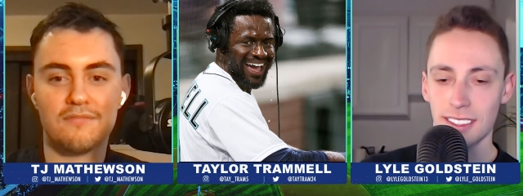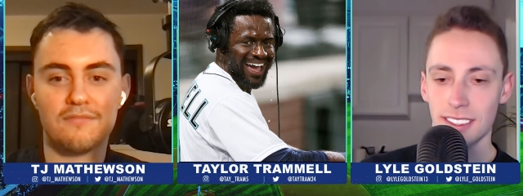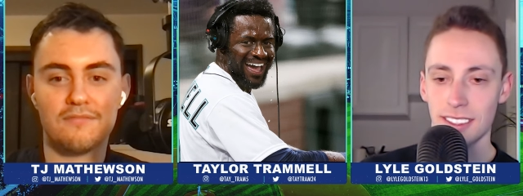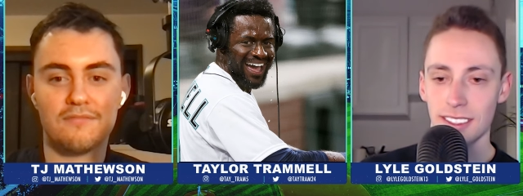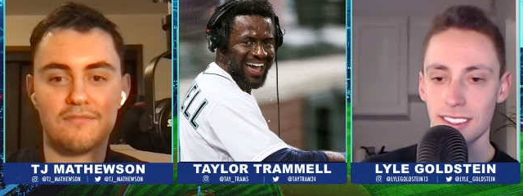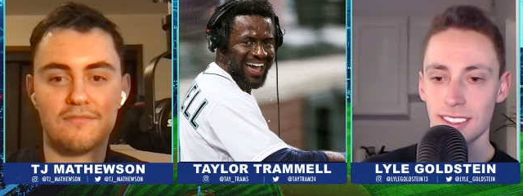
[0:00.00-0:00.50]

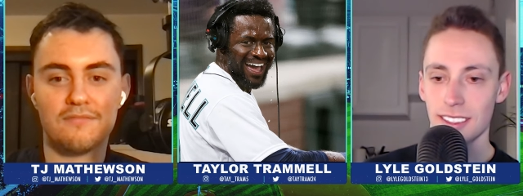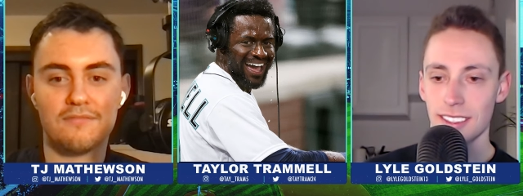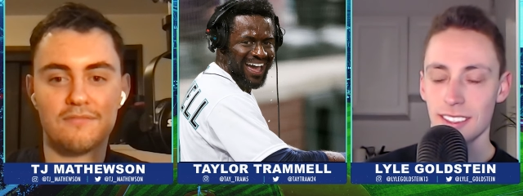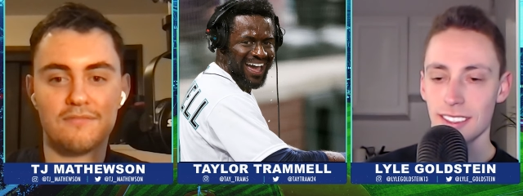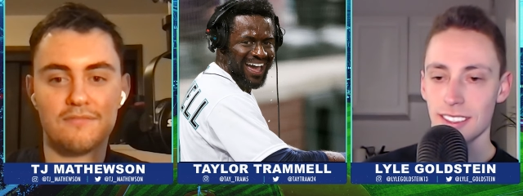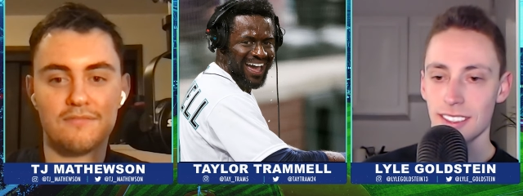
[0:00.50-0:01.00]

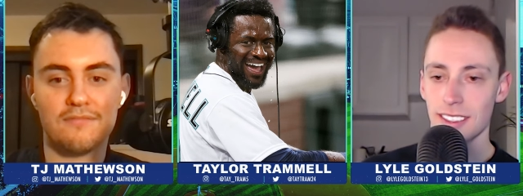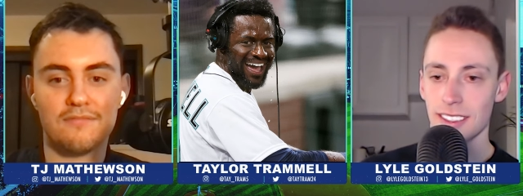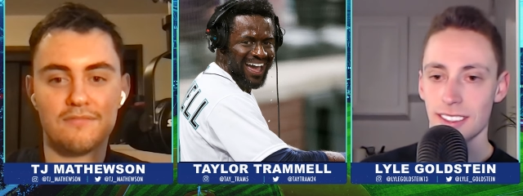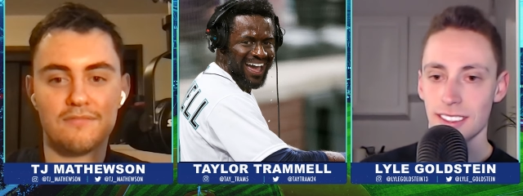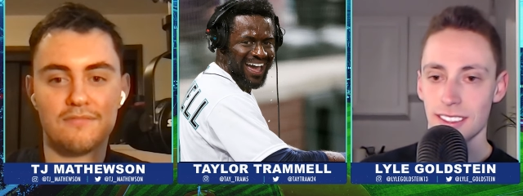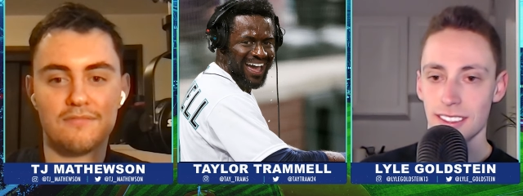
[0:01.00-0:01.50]

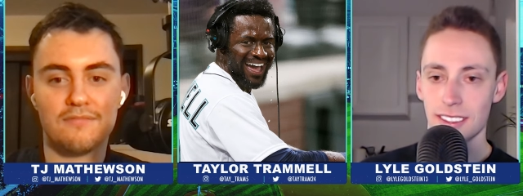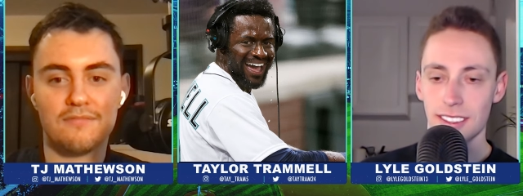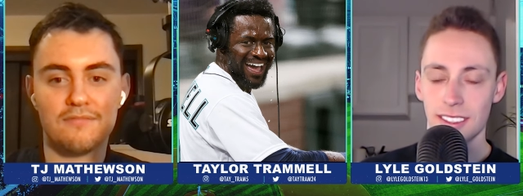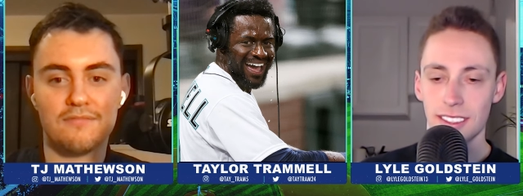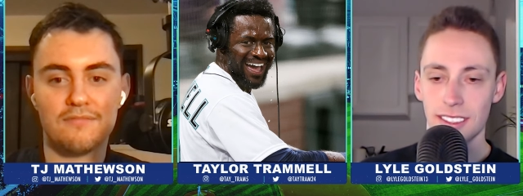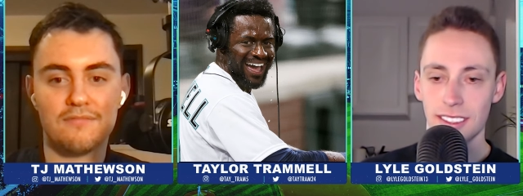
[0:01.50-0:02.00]

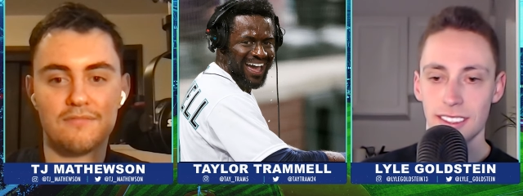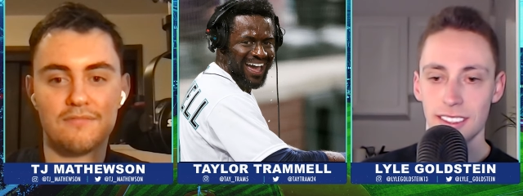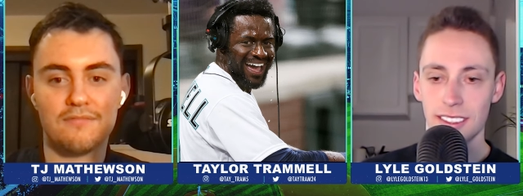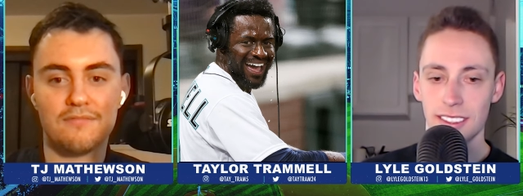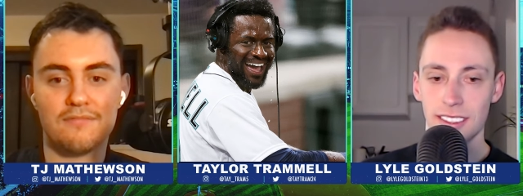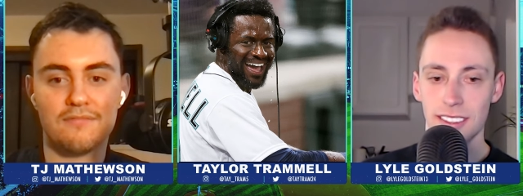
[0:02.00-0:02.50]

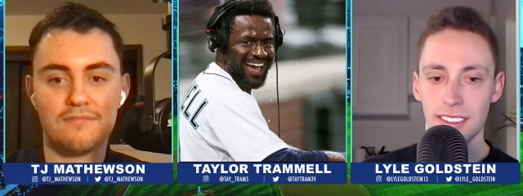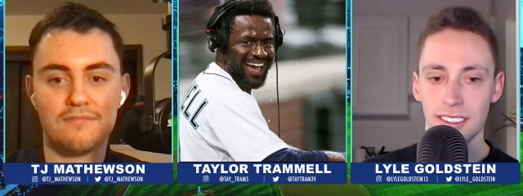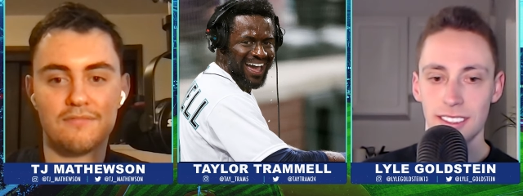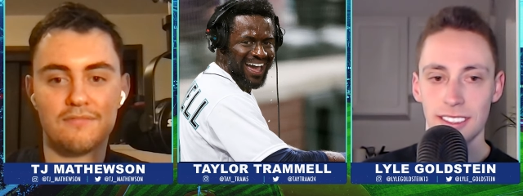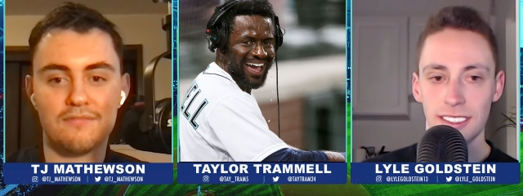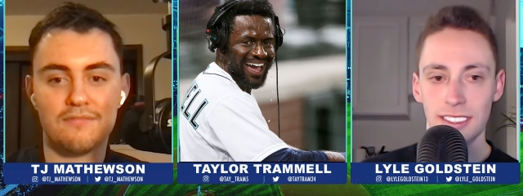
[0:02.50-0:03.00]

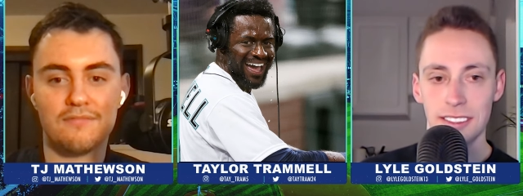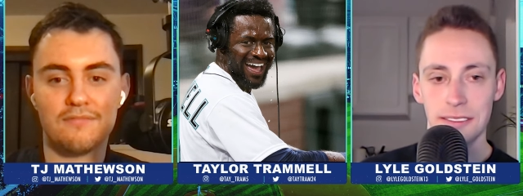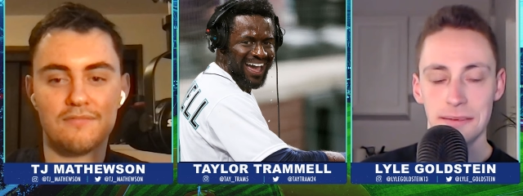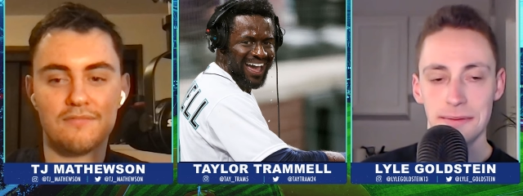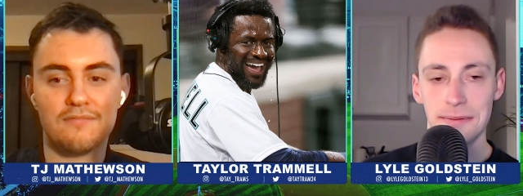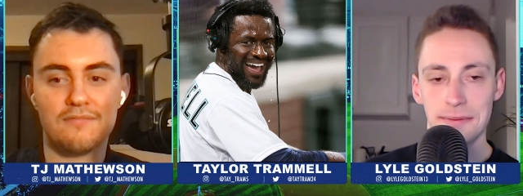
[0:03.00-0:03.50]

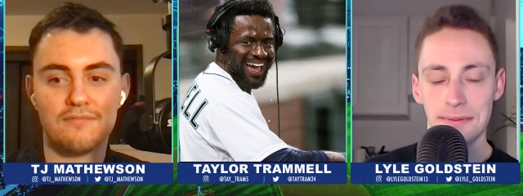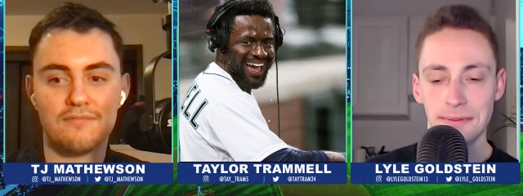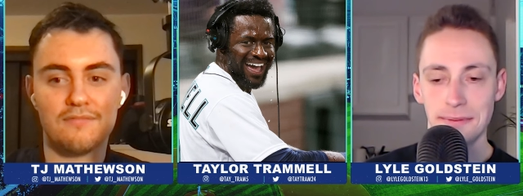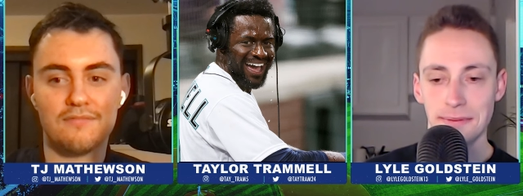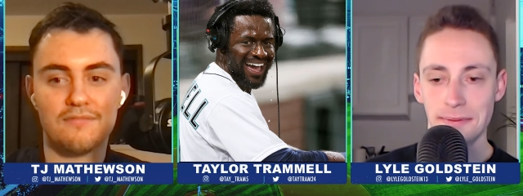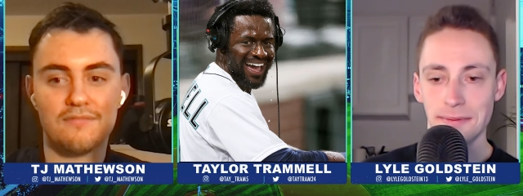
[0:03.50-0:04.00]

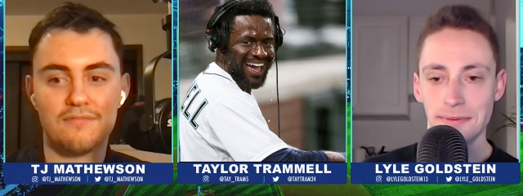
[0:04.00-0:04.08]
[no speech]